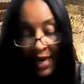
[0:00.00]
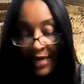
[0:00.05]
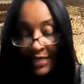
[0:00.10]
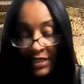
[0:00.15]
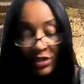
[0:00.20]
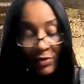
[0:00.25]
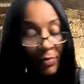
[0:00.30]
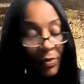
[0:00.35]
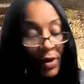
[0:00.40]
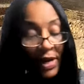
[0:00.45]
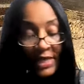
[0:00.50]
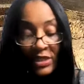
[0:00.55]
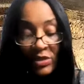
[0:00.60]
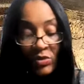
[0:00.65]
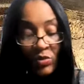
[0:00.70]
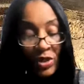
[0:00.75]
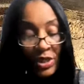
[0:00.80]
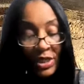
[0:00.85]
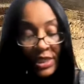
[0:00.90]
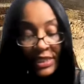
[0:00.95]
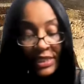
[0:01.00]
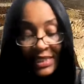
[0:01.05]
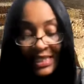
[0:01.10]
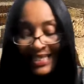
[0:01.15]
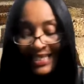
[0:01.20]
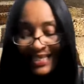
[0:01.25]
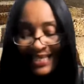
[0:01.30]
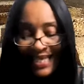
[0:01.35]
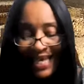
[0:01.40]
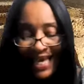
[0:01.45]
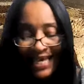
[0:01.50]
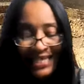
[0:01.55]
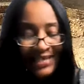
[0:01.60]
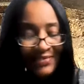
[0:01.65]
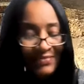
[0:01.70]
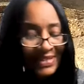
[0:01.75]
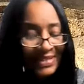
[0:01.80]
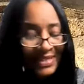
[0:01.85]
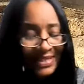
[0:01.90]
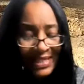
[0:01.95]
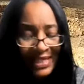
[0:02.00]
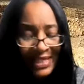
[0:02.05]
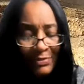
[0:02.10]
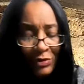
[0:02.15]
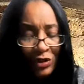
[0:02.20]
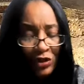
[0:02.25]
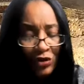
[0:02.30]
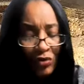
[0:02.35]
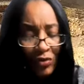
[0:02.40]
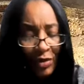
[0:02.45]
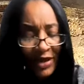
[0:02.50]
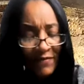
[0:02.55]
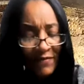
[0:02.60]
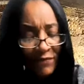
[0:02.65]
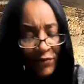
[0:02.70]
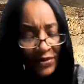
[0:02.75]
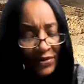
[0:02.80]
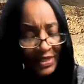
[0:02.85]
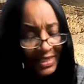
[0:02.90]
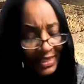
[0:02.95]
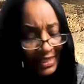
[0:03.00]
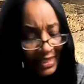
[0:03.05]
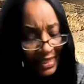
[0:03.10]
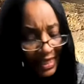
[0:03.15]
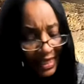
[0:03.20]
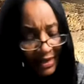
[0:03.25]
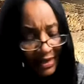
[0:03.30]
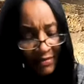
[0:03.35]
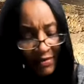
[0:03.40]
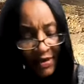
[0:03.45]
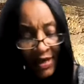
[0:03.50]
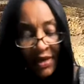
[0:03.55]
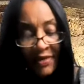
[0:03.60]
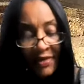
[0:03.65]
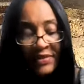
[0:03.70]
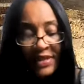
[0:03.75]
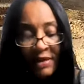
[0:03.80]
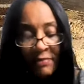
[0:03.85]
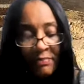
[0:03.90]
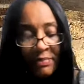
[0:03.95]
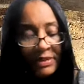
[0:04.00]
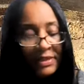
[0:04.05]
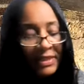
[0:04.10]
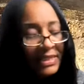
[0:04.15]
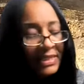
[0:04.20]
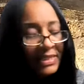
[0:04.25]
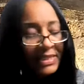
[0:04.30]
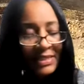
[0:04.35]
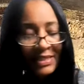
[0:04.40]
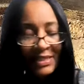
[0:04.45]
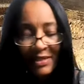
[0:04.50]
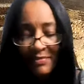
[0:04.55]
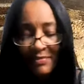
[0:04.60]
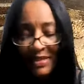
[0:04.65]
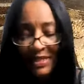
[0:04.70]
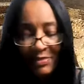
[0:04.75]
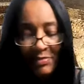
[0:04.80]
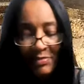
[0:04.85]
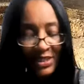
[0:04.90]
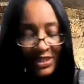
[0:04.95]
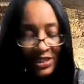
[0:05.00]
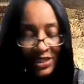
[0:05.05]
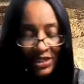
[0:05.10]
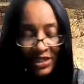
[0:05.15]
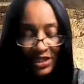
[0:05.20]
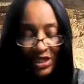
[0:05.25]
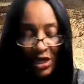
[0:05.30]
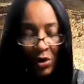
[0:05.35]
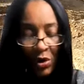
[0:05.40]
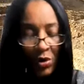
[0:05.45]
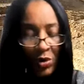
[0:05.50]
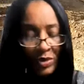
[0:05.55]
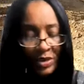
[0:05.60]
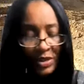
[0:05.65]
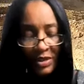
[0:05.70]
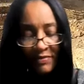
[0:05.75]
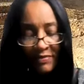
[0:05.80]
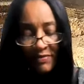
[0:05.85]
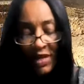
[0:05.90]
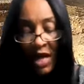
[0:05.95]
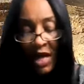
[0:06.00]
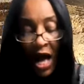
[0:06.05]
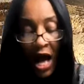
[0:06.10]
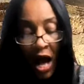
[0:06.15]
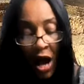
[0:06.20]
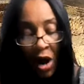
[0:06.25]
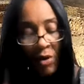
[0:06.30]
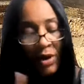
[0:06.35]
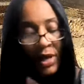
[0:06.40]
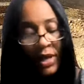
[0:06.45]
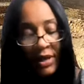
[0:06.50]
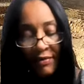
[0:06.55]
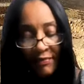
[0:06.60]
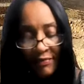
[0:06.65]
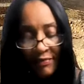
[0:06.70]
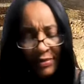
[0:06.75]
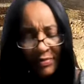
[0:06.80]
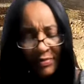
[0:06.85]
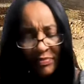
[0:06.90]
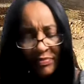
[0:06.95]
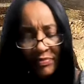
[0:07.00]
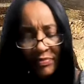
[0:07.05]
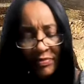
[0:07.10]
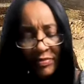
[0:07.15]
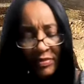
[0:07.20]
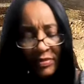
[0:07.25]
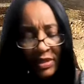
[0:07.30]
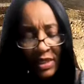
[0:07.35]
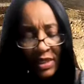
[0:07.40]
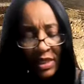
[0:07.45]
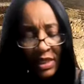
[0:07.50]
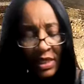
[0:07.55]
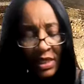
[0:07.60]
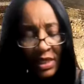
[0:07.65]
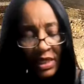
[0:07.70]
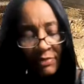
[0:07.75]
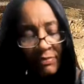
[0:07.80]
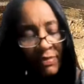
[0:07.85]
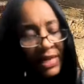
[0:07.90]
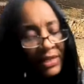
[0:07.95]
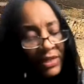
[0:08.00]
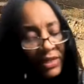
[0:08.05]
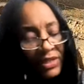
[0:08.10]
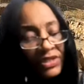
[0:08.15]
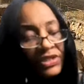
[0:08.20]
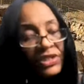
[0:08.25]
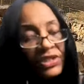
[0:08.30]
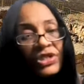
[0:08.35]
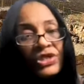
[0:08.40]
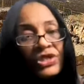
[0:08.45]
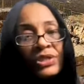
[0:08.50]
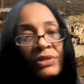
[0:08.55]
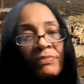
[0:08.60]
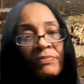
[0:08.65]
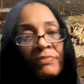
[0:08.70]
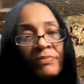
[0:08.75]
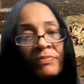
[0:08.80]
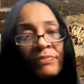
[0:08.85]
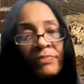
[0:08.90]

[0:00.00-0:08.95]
as the price was, it did not even seem too great for the slave that pleased him as much as Jehoshaphat. However, he made a condition.